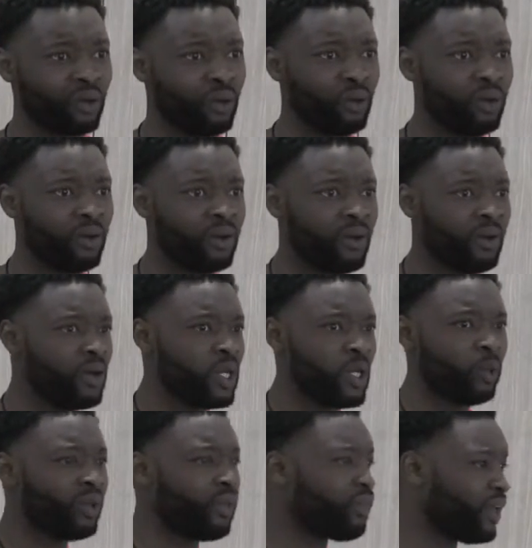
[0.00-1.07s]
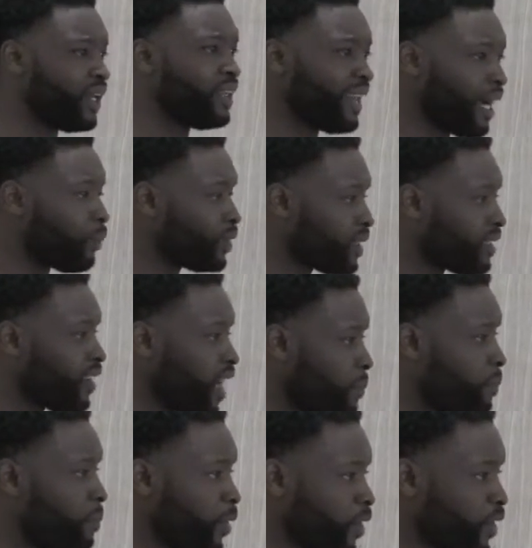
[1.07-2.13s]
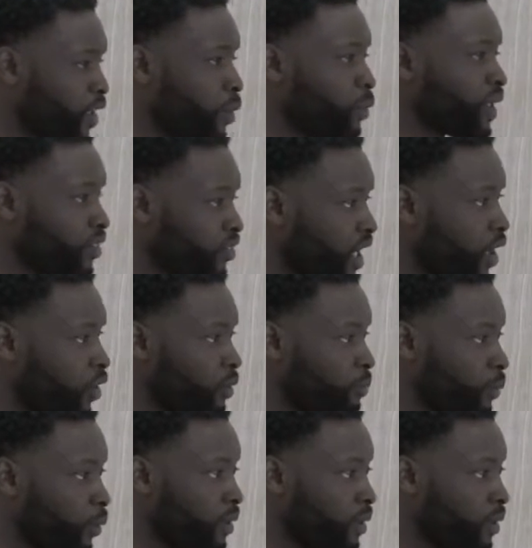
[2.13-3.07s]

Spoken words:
or you wouldn't think that was the type of person you was around,